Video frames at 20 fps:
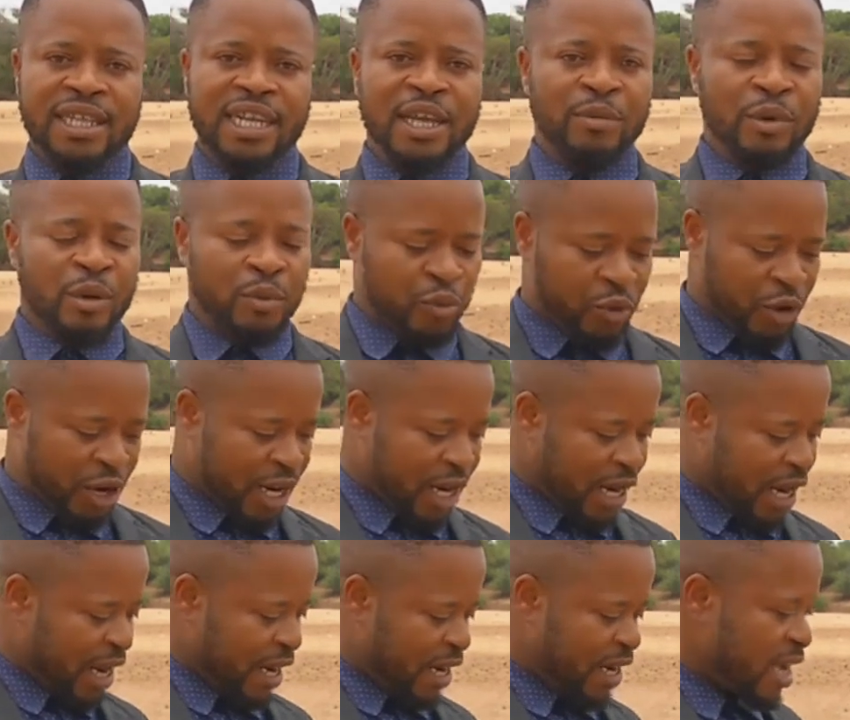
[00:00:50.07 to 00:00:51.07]
Let me bring
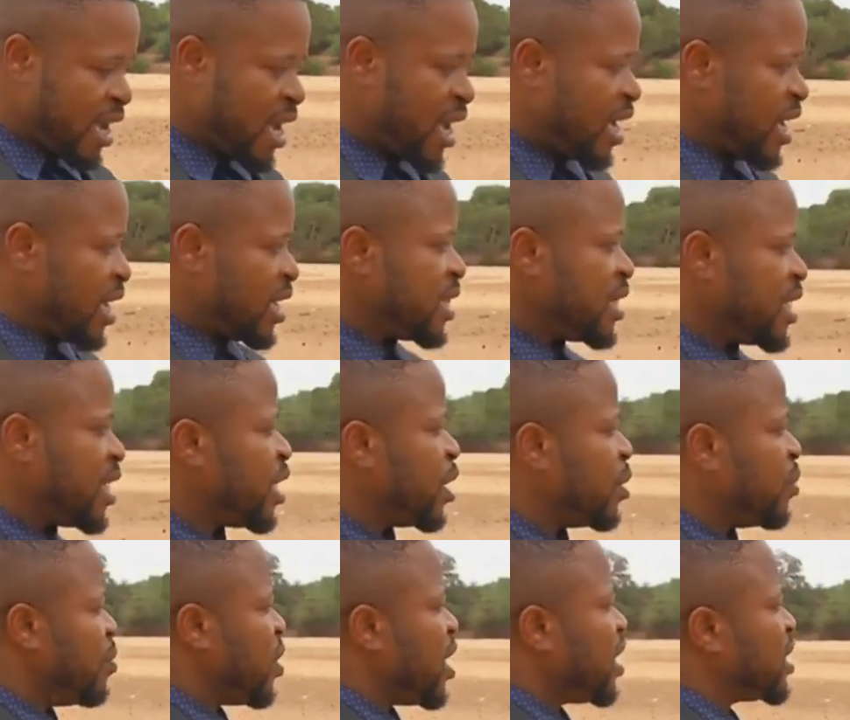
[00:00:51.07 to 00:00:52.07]
in the
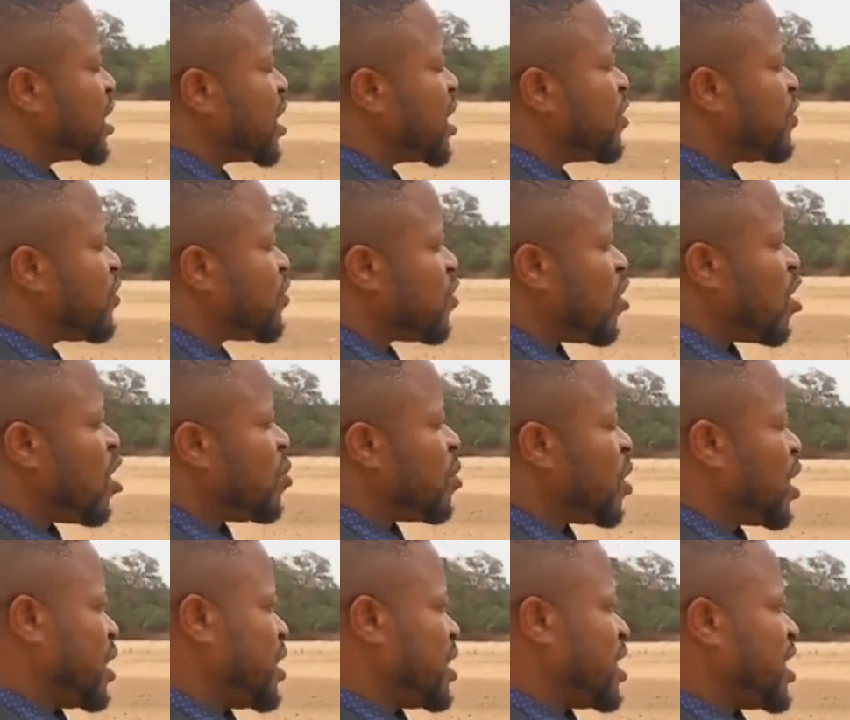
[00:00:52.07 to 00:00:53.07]
major from the